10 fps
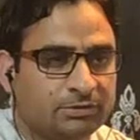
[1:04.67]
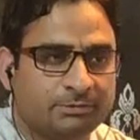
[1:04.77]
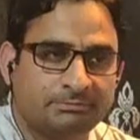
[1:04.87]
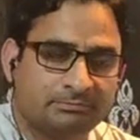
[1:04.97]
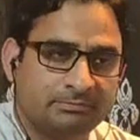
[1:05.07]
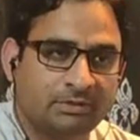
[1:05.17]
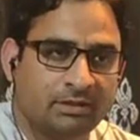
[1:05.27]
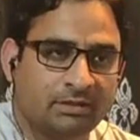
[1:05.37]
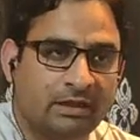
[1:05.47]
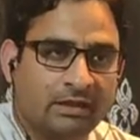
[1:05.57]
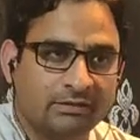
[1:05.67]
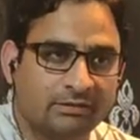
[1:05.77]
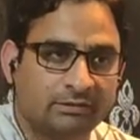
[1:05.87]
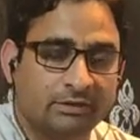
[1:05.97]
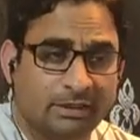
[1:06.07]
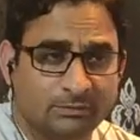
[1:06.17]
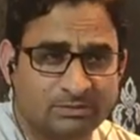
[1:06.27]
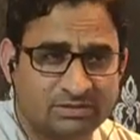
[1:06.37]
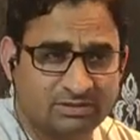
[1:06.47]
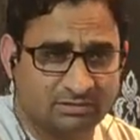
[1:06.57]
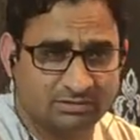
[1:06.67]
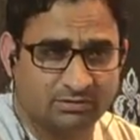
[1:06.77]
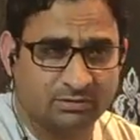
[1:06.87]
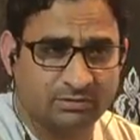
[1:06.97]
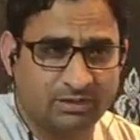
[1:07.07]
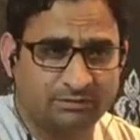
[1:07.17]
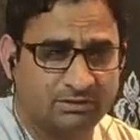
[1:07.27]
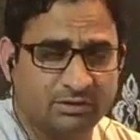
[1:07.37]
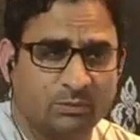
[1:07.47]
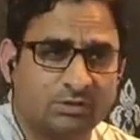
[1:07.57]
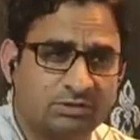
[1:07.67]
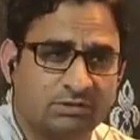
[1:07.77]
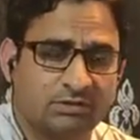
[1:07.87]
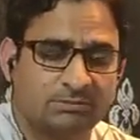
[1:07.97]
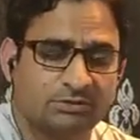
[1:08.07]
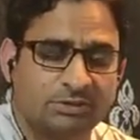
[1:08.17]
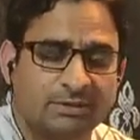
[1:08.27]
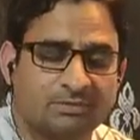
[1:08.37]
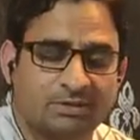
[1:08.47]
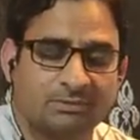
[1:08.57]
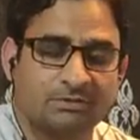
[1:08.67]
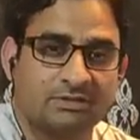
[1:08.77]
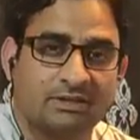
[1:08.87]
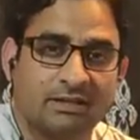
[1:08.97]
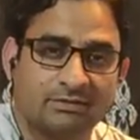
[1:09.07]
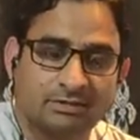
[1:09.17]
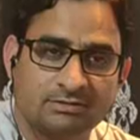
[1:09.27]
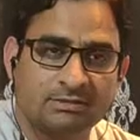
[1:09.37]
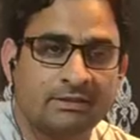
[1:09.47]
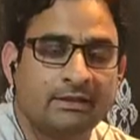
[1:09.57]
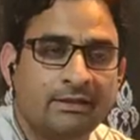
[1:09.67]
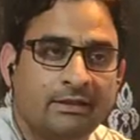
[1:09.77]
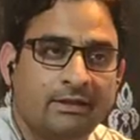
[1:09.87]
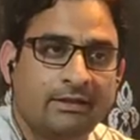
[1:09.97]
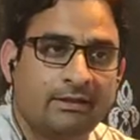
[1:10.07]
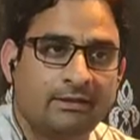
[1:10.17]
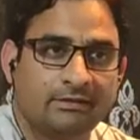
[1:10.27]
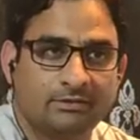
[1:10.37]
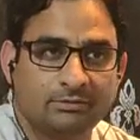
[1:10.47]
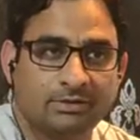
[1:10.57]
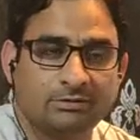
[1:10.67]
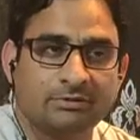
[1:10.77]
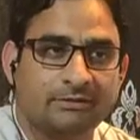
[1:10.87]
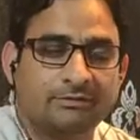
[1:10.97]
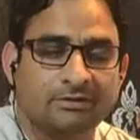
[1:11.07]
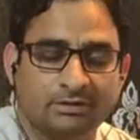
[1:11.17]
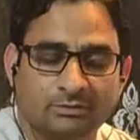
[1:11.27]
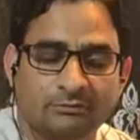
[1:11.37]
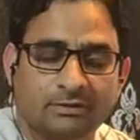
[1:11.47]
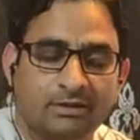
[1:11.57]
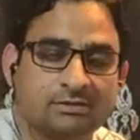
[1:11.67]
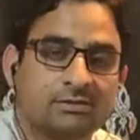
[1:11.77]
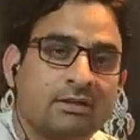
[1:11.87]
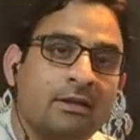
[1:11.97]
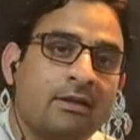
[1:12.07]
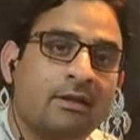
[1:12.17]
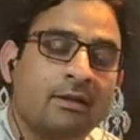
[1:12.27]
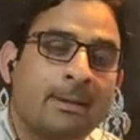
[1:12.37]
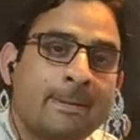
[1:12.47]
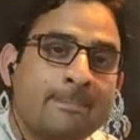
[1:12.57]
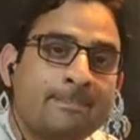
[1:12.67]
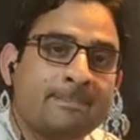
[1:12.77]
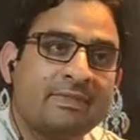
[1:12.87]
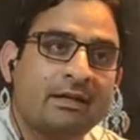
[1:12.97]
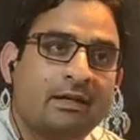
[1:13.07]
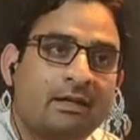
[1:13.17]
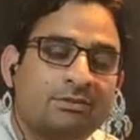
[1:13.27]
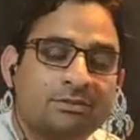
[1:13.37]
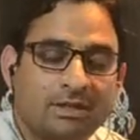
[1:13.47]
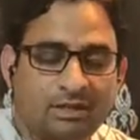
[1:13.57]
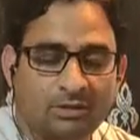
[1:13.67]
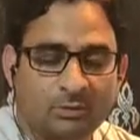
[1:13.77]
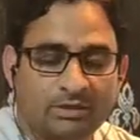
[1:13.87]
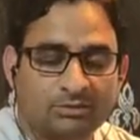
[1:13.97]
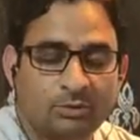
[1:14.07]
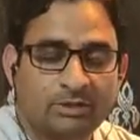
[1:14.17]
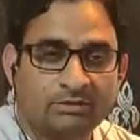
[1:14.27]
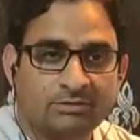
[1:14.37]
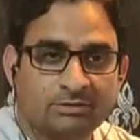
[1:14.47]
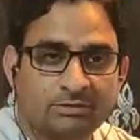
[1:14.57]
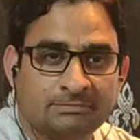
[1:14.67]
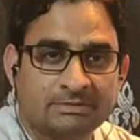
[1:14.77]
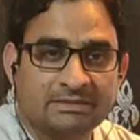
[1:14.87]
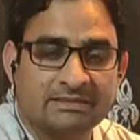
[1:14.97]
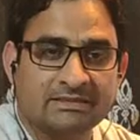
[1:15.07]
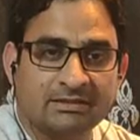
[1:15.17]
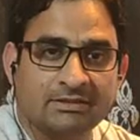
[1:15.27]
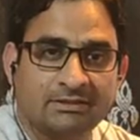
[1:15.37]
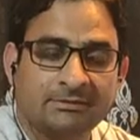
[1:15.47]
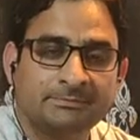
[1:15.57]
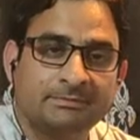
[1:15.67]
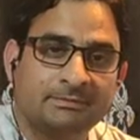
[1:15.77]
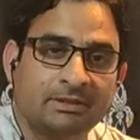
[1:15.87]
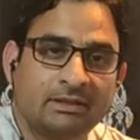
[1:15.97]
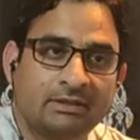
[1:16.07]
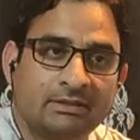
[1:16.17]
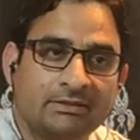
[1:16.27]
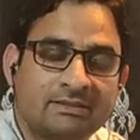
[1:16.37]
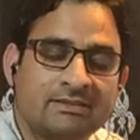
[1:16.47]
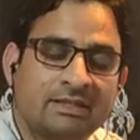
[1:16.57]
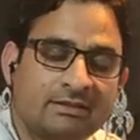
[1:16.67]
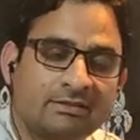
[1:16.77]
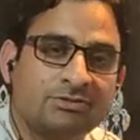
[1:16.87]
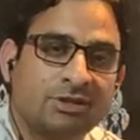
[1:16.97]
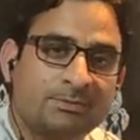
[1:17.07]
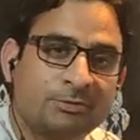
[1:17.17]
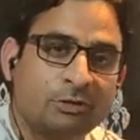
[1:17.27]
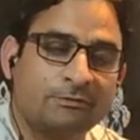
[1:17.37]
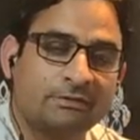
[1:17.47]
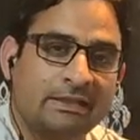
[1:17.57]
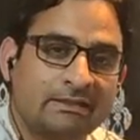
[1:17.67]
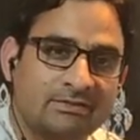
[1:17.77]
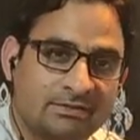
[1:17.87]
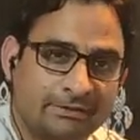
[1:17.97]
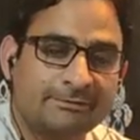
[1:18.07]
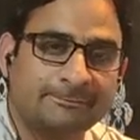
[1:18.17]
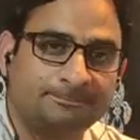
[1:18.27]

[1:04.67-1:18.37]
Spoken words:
to our lives, everything which shapes our personalities, they do everything for us. Today we are going to study second chapter of class 10th,